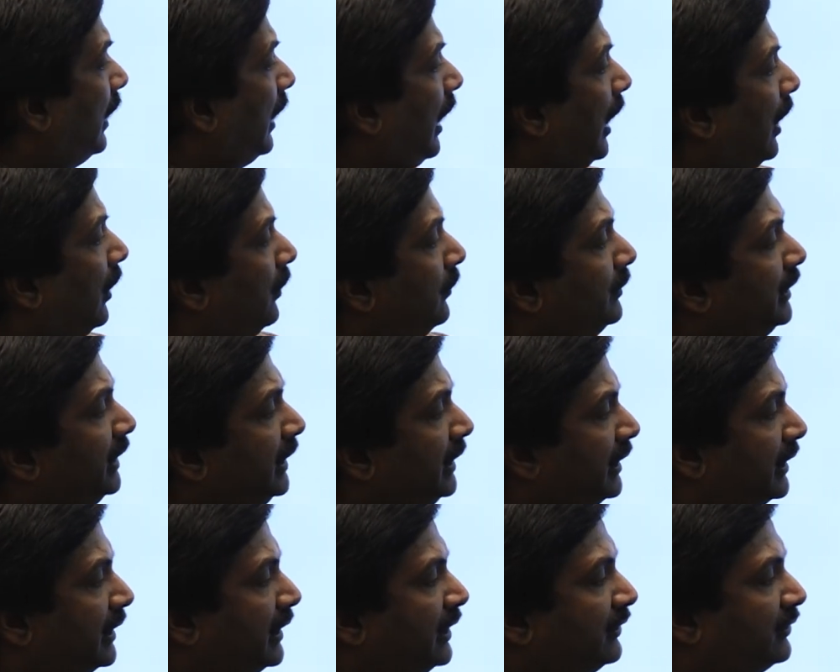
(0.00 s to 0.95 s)
how many
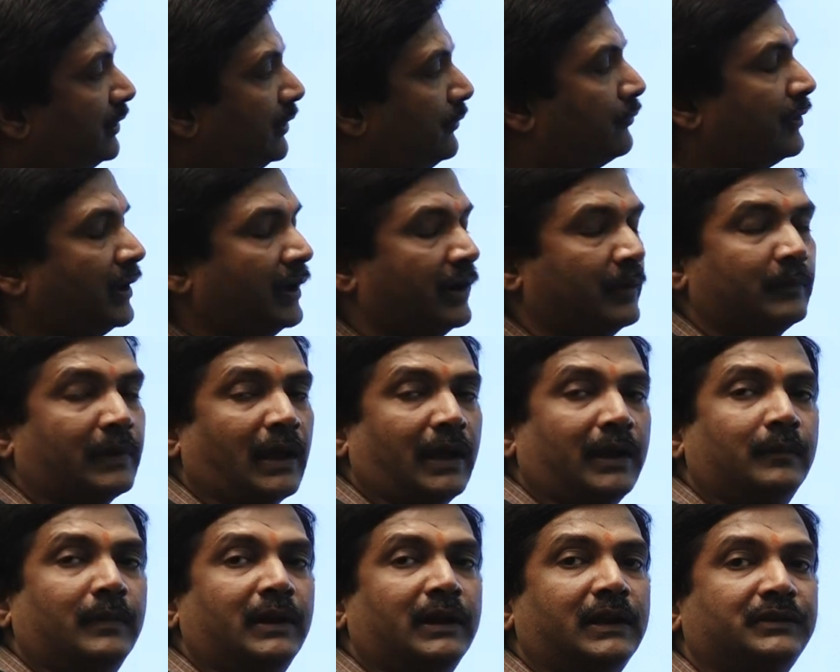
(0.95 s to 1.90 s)
degrees of freedom
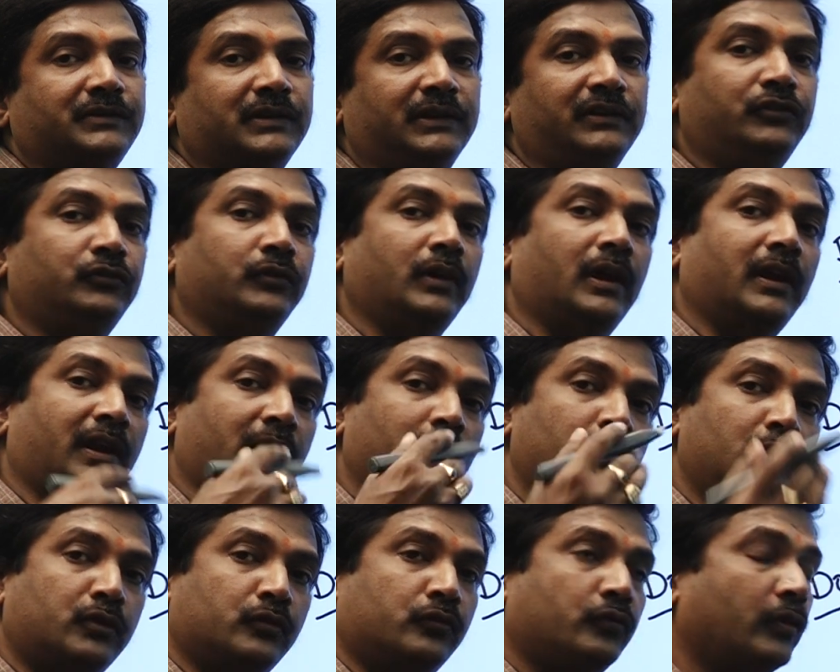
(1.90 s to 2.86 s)
kinematic chains we are
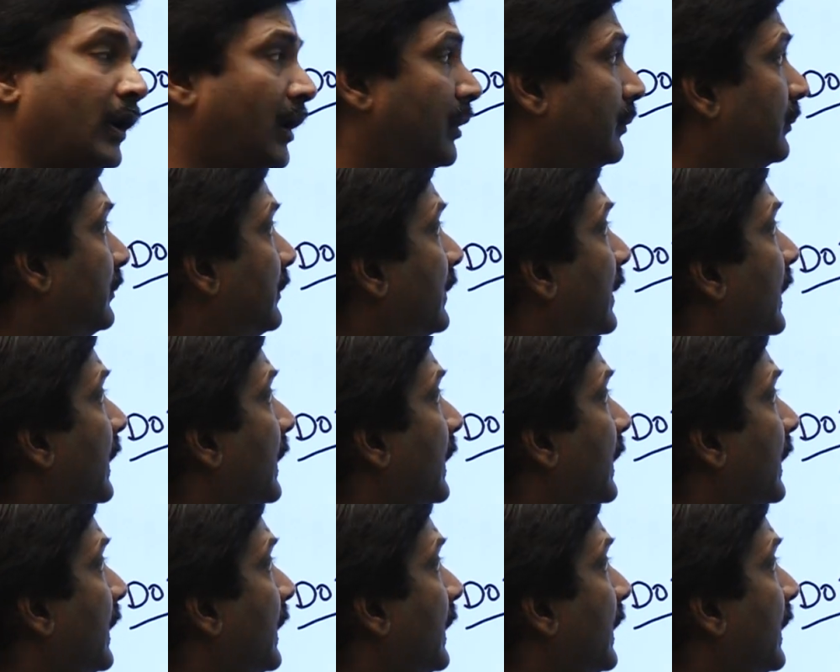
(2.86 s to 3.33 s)
able to form?